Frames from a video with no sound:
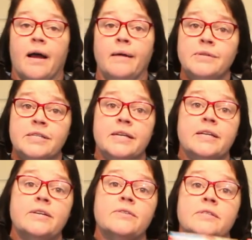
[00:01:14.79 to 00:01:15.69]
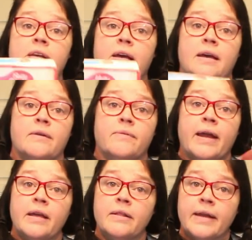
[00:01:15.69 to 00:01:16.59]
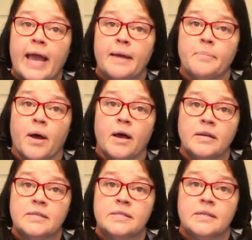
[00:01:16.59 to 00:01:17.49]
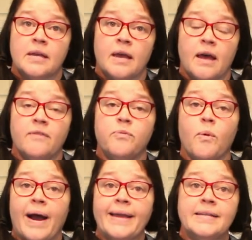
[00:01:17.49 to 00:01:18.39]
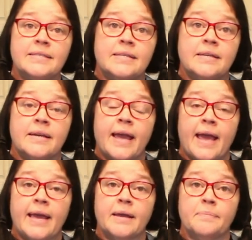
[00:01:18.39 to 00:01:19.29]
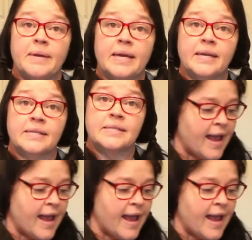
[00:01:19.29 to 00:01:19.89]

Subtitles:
I'm just going to use a regular cake box of white cake mix,